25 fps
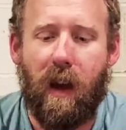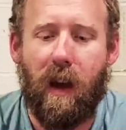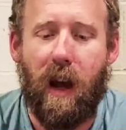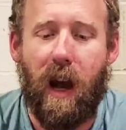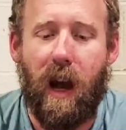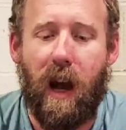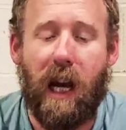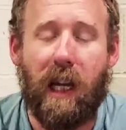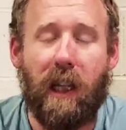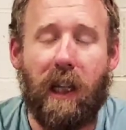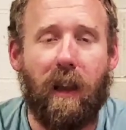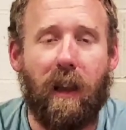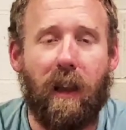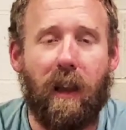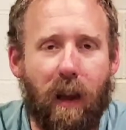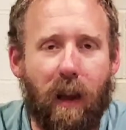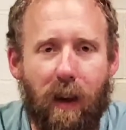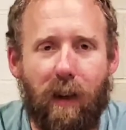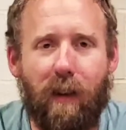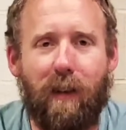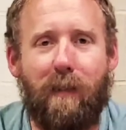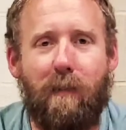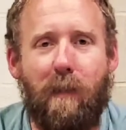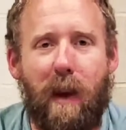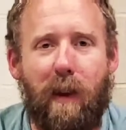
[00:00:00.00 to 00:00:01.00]
I
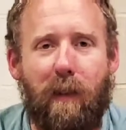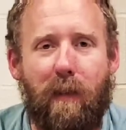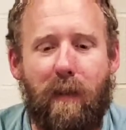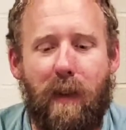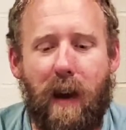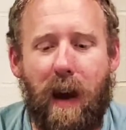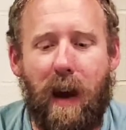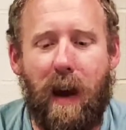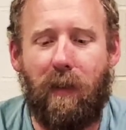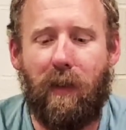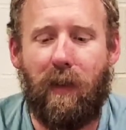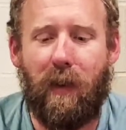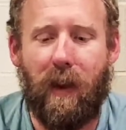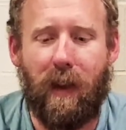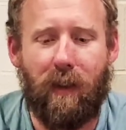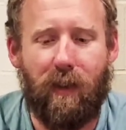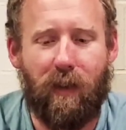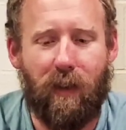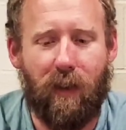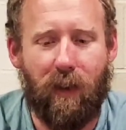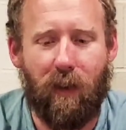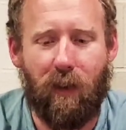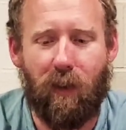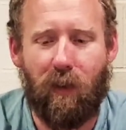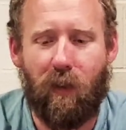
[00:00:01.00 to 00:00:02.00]
love my five
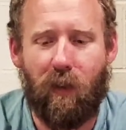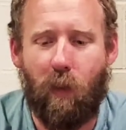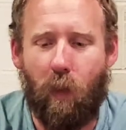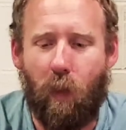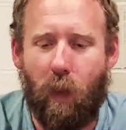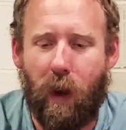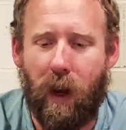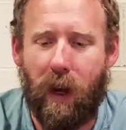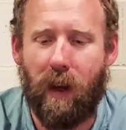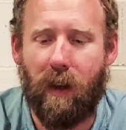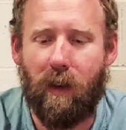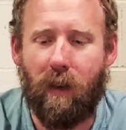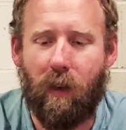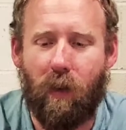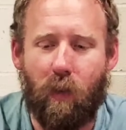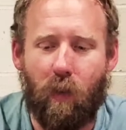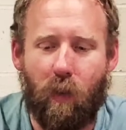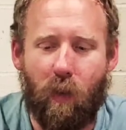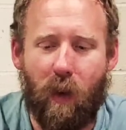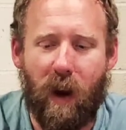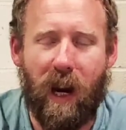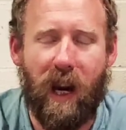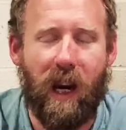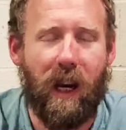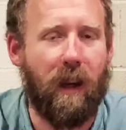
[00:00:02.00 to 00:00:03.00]
senses: wind,
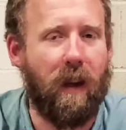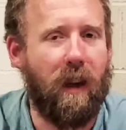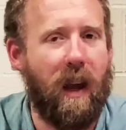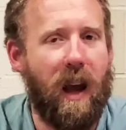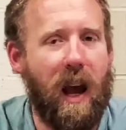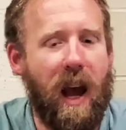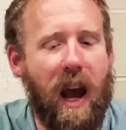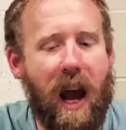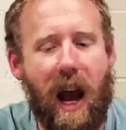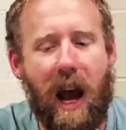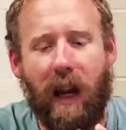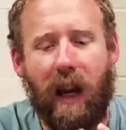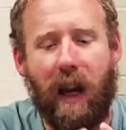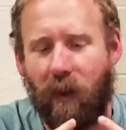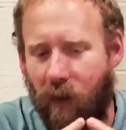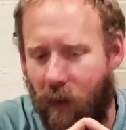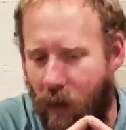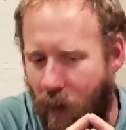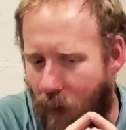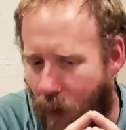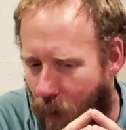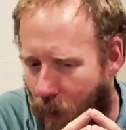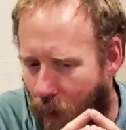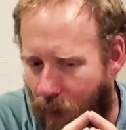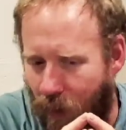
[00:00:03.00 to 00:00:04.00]
rain, hot,
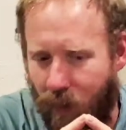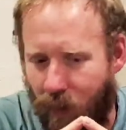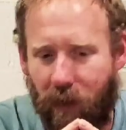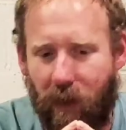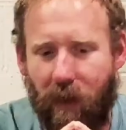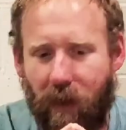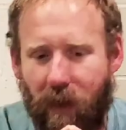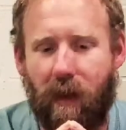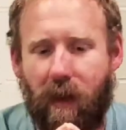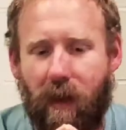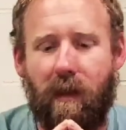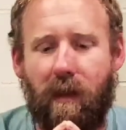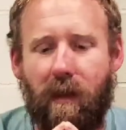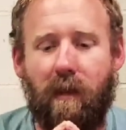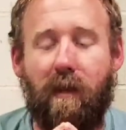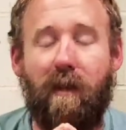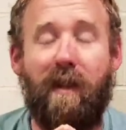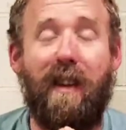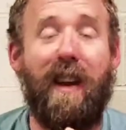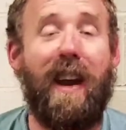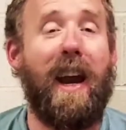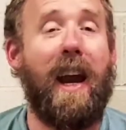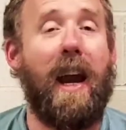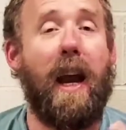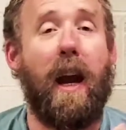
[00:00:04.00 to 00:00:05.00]
cold,
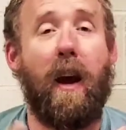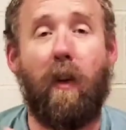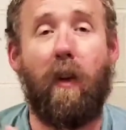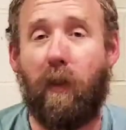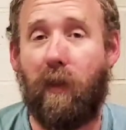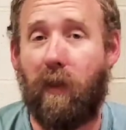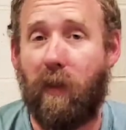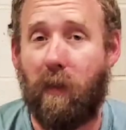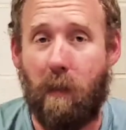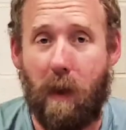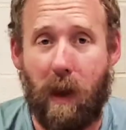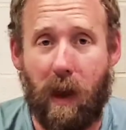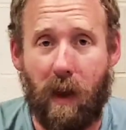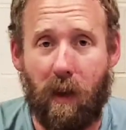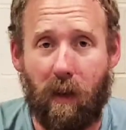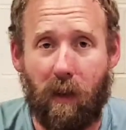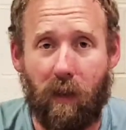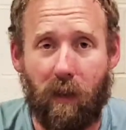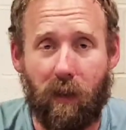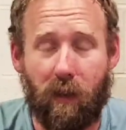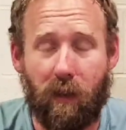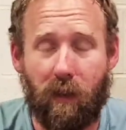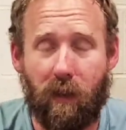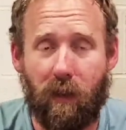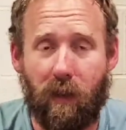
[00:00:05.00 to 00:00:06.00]
air
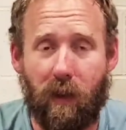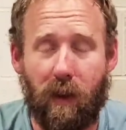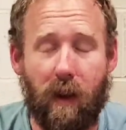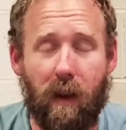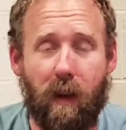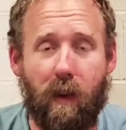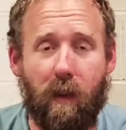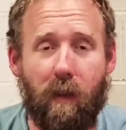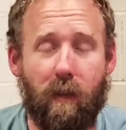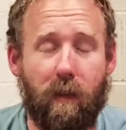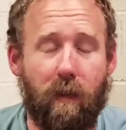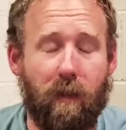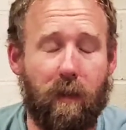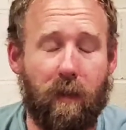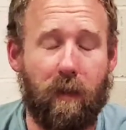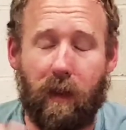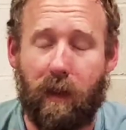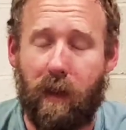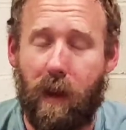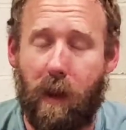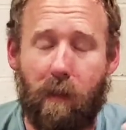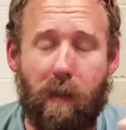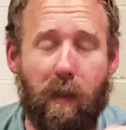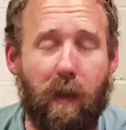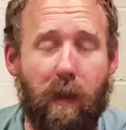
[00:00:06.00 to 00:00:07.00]
smells.
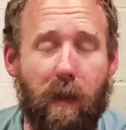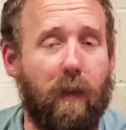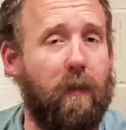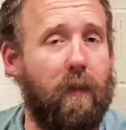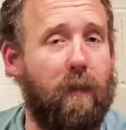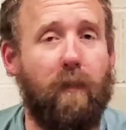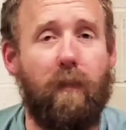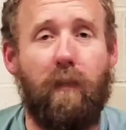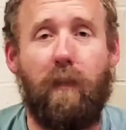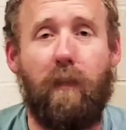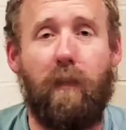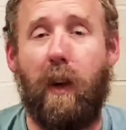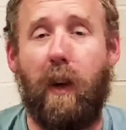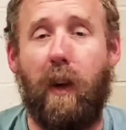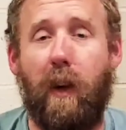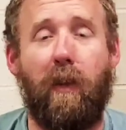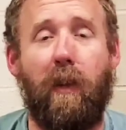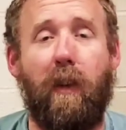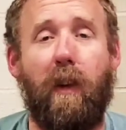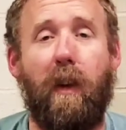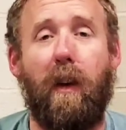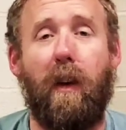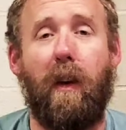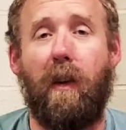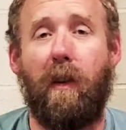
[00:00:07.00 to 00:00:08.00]
A couple of years
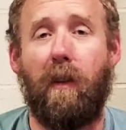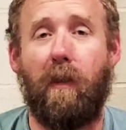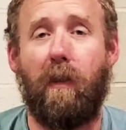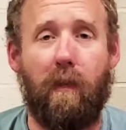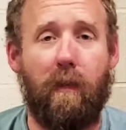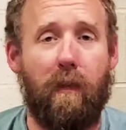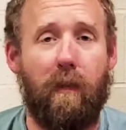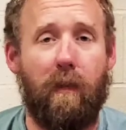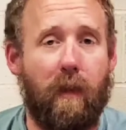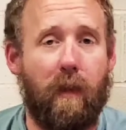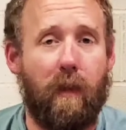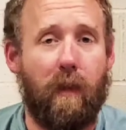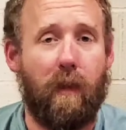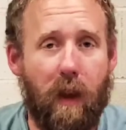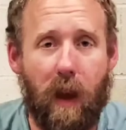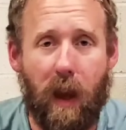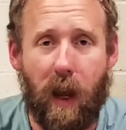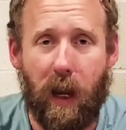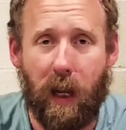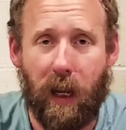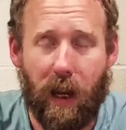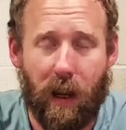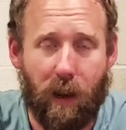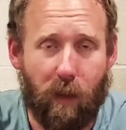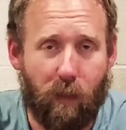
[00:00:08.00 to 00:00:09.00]
ago,
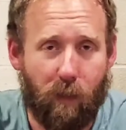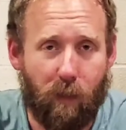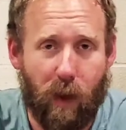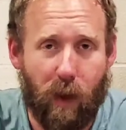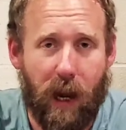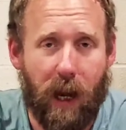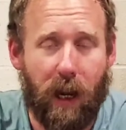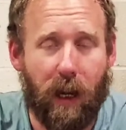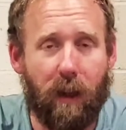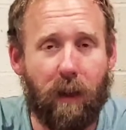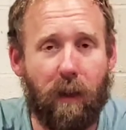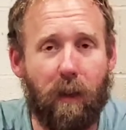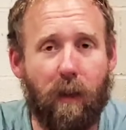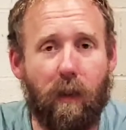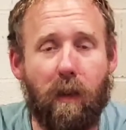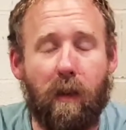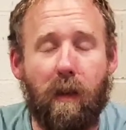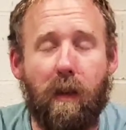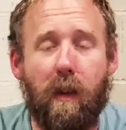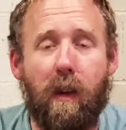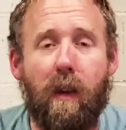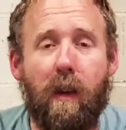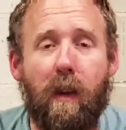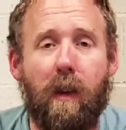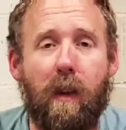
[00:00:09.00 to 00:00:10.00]
I got a
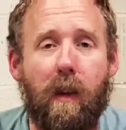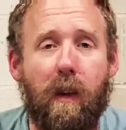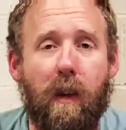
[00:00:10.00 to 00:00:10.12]
Wrangler.